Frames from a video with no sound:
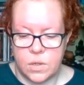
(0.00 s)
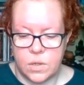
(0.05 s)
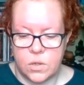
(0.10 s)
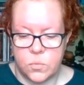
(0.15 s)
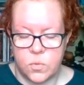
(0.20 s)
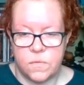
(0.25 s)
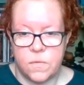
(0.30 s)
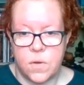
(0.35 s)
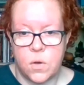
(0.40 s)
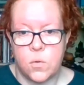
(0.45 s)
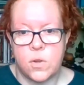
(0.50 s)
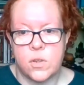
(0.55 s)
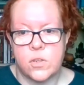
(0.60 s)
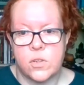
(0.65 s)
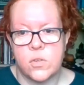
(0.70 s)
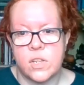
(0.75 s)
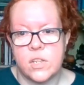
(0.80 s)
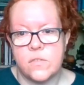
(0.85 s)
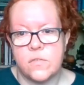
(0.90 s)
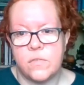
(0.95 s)
as we
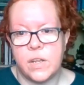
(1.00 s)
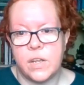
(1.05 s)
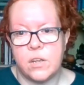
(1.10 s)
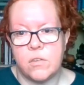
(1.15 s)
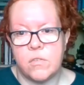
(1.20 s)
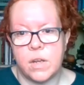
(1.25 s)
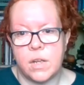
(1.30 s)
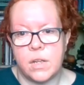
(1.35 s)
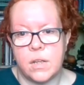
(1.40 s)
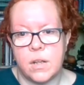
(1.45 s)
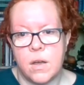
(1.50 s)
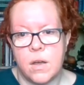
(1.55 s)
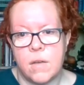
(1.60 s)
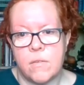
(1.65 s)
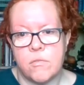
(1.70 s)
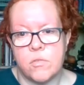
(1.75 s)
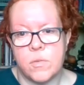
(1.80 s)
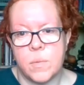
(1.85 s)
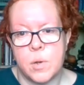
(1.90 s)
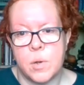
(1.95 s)
focus on its flickering light
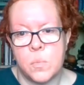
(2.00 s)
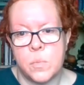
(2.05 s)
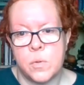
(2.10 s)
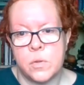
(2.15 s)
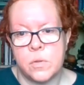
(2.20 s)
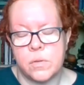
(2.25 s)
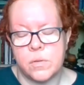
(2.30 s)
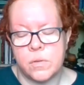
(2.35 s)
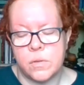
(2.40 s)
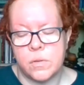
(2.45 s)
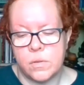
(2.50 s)
for a moment.